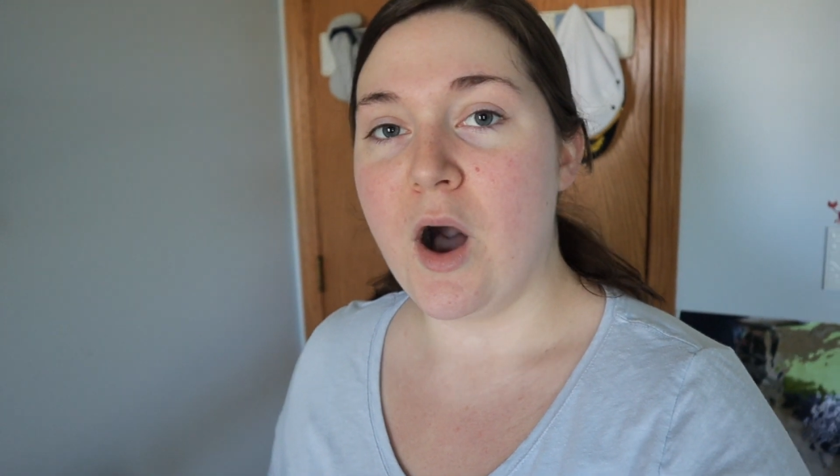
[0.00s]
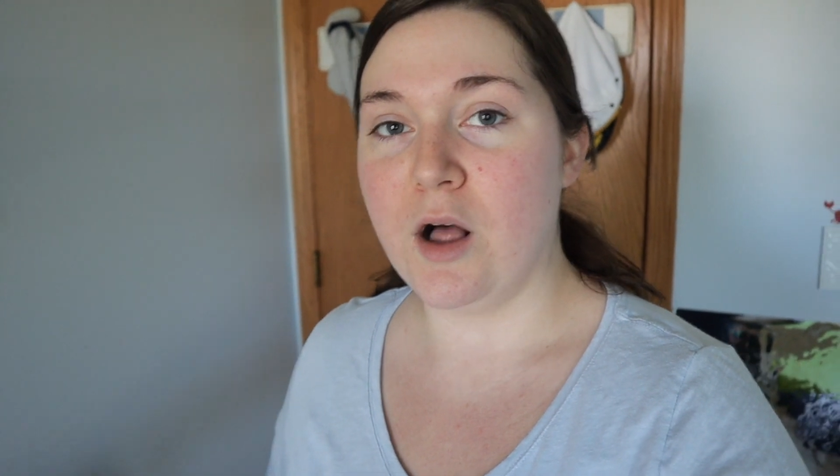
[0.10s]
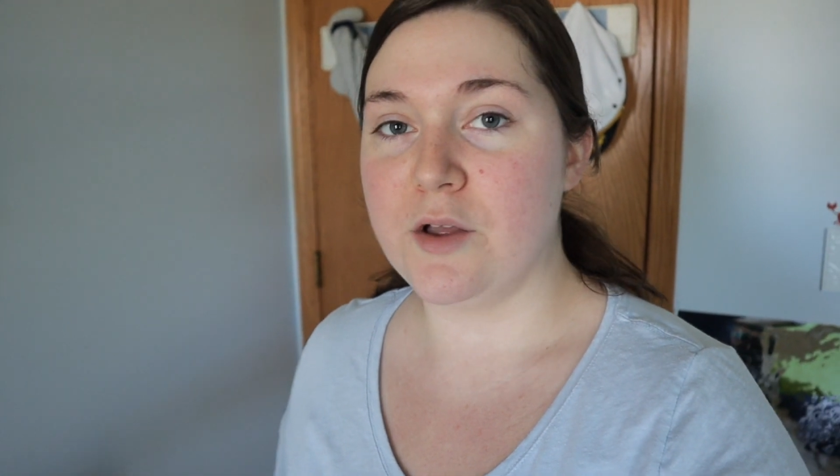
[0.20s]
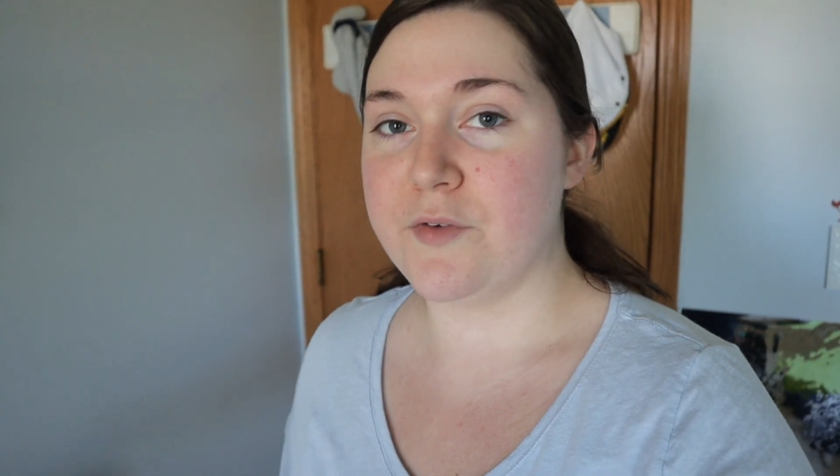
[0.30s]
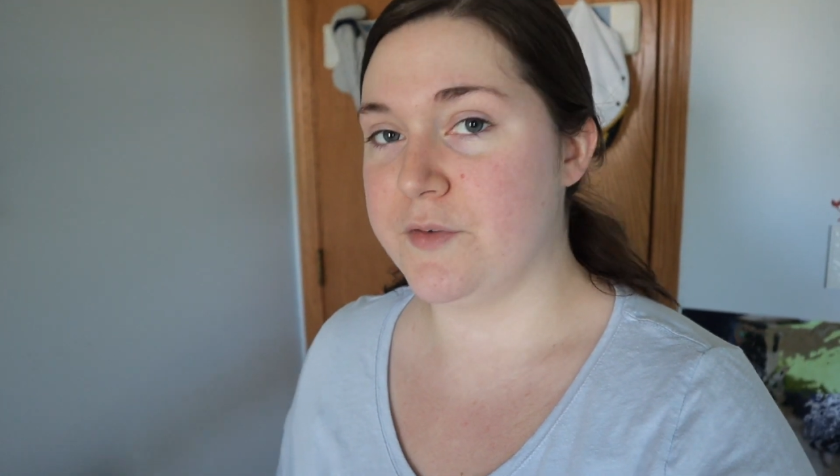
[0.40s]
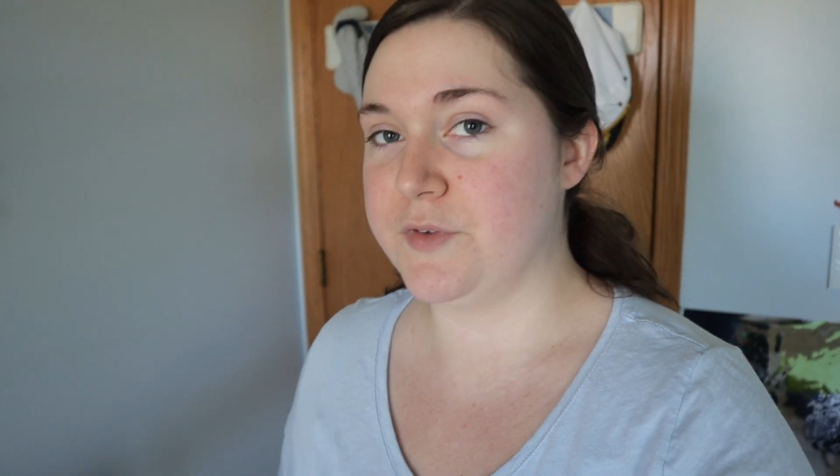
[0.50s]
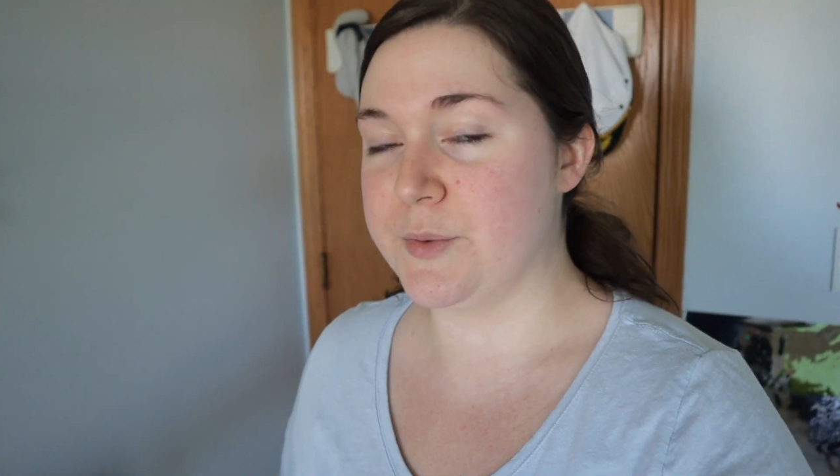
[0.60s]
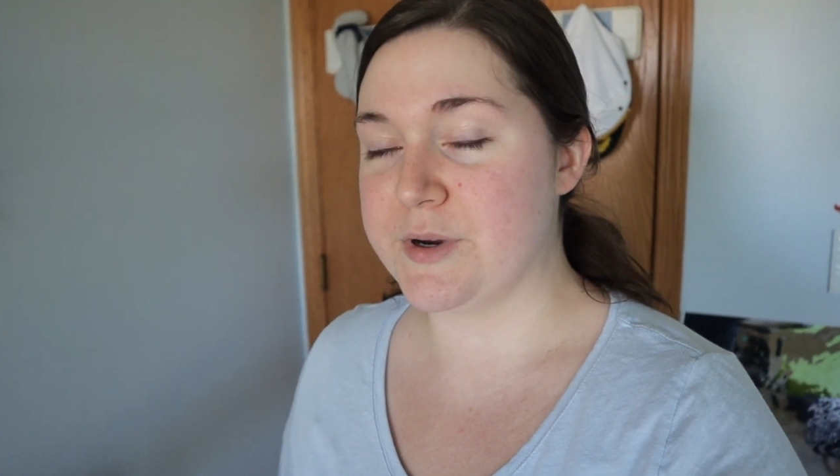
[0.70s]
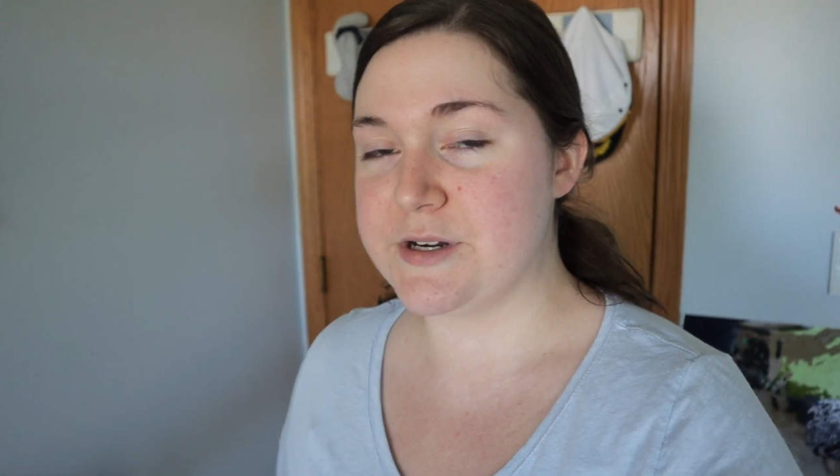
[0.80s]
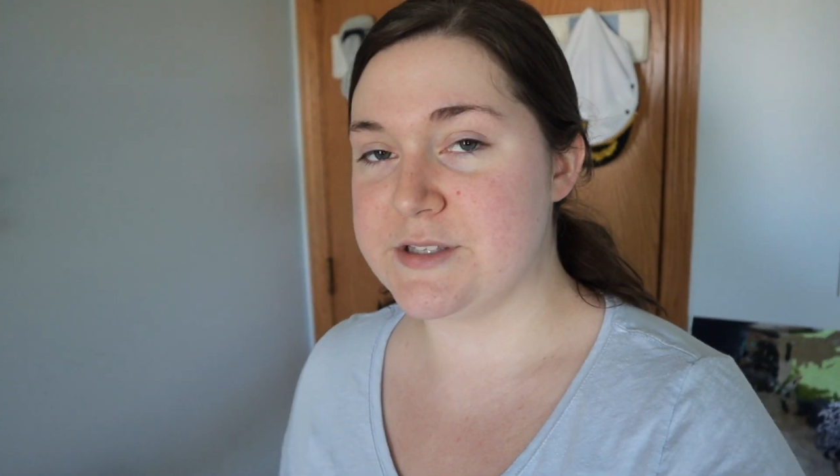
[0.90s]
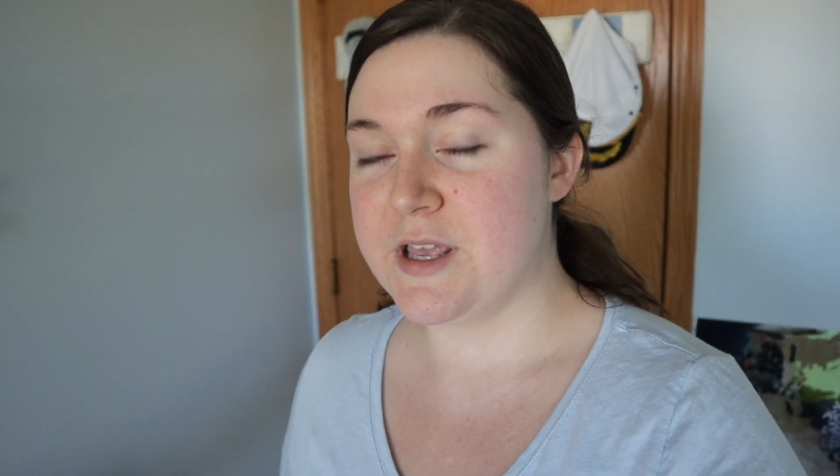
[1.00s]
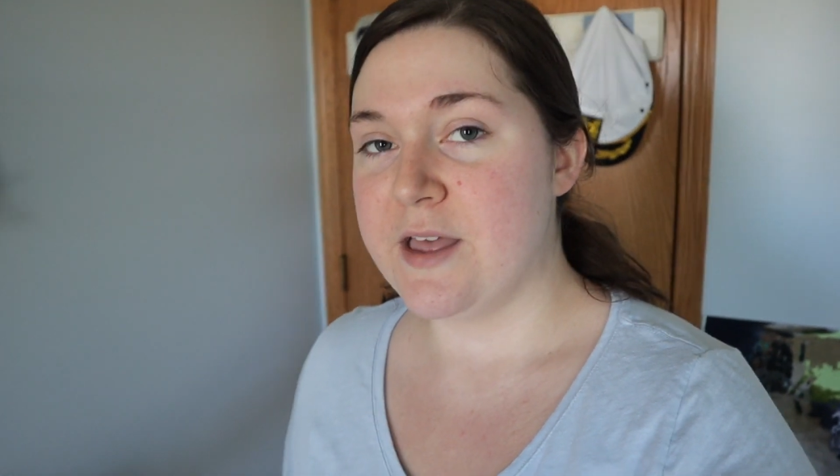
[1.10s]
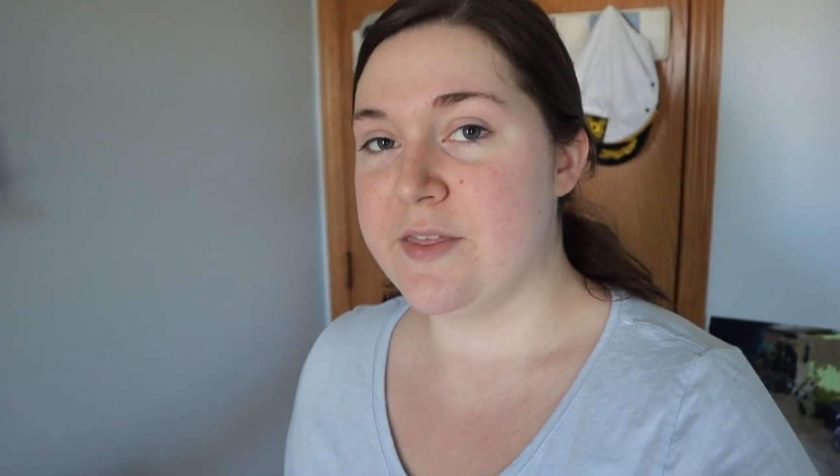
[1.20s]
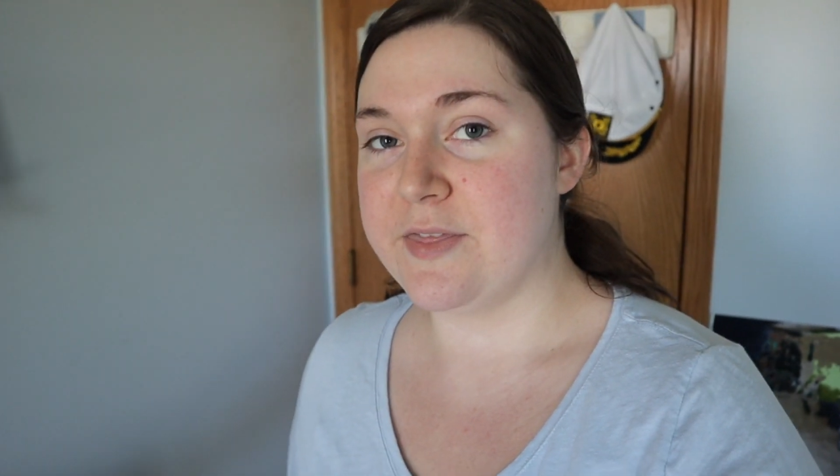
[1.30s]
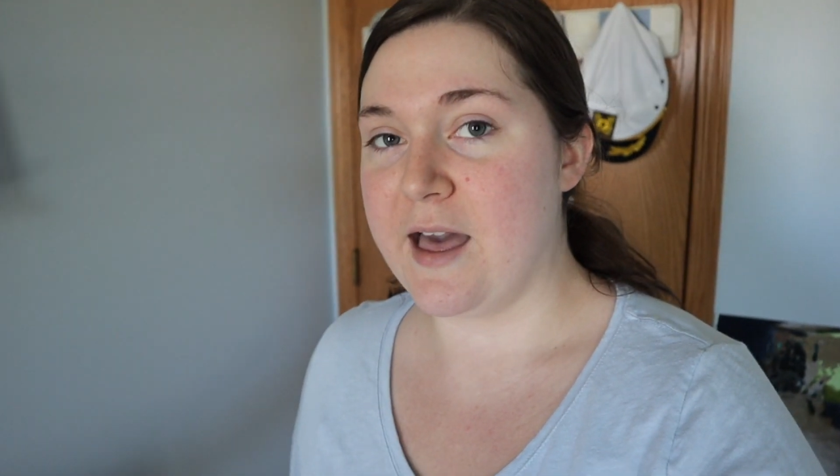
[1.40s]
all of our viewers
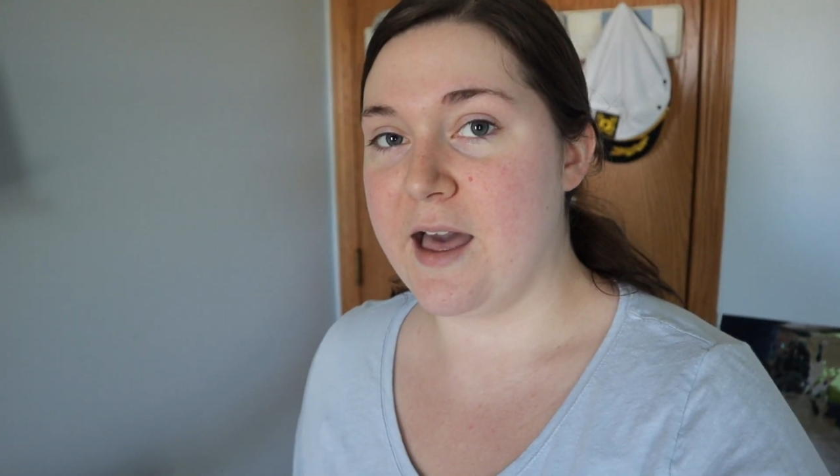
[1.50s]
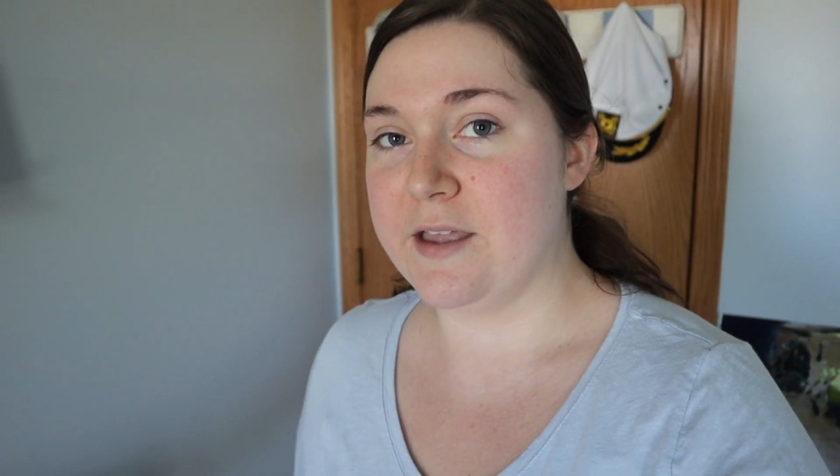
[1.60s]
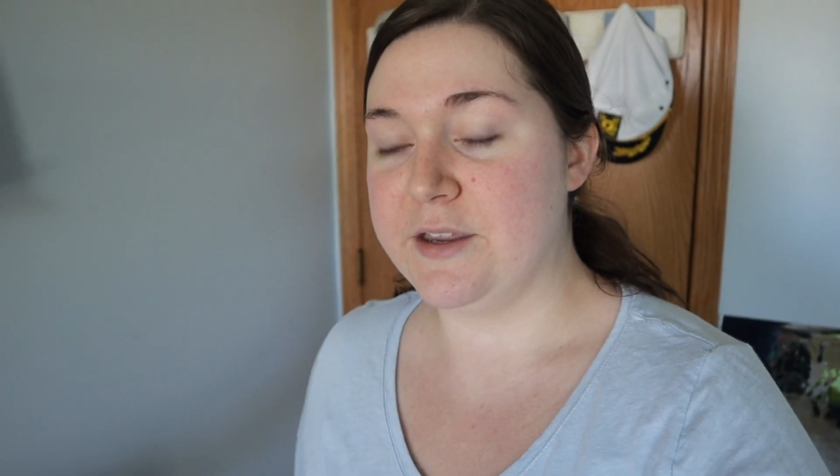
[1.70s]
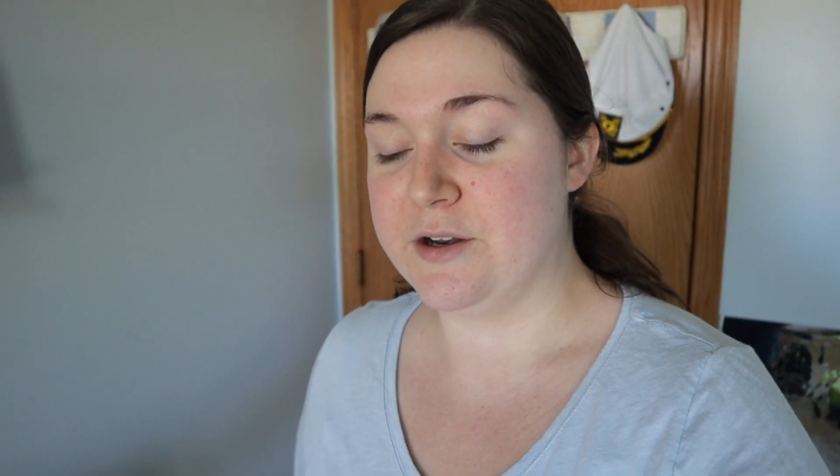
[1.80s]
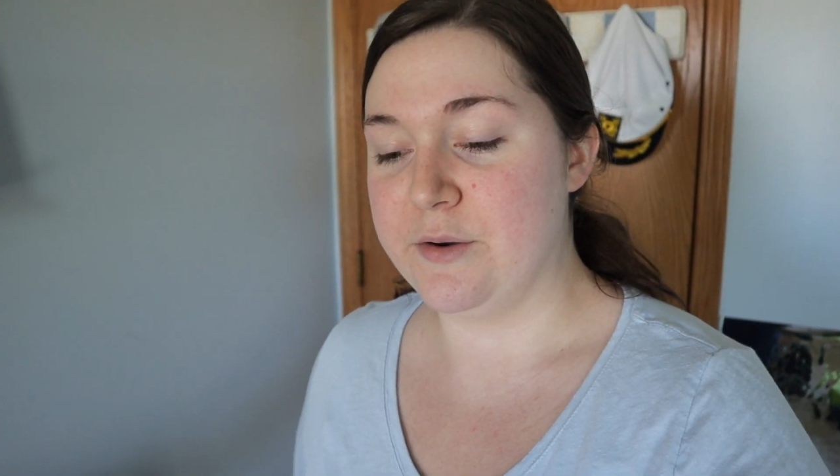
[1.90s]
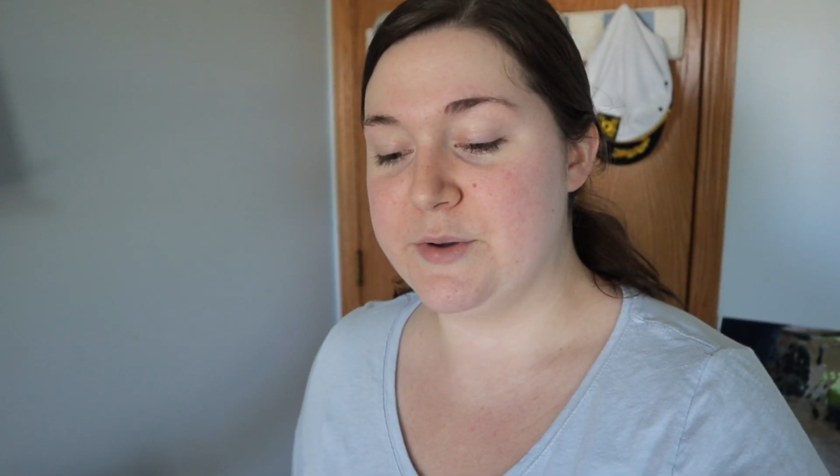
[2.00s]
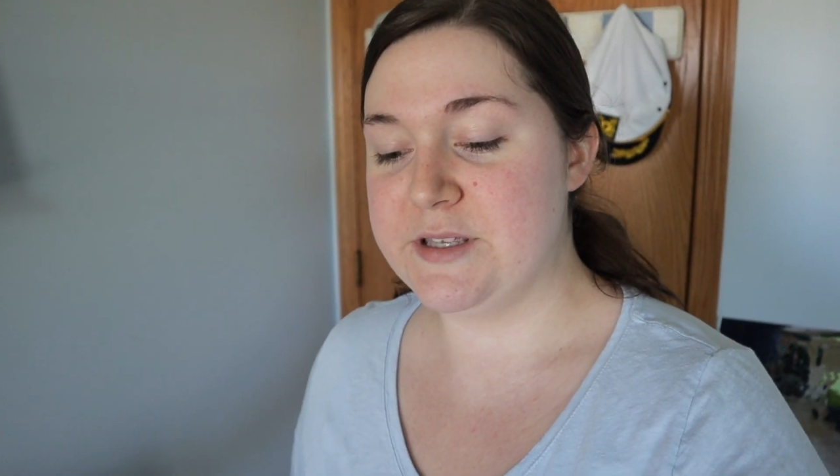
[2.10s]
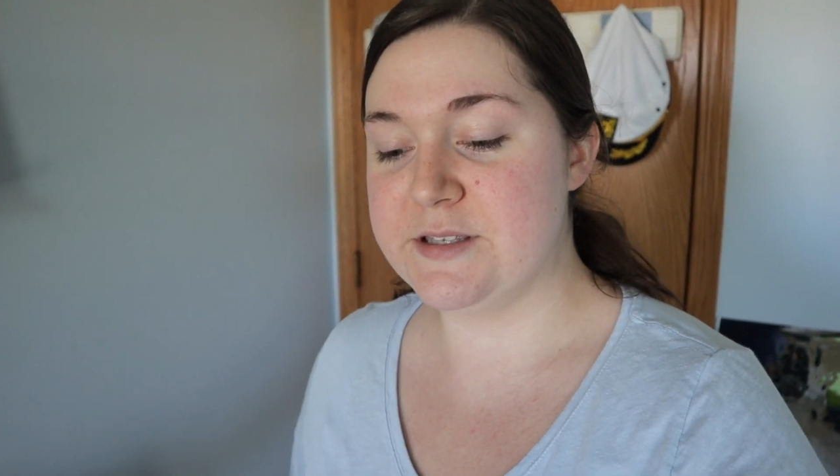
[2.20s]
that, you know,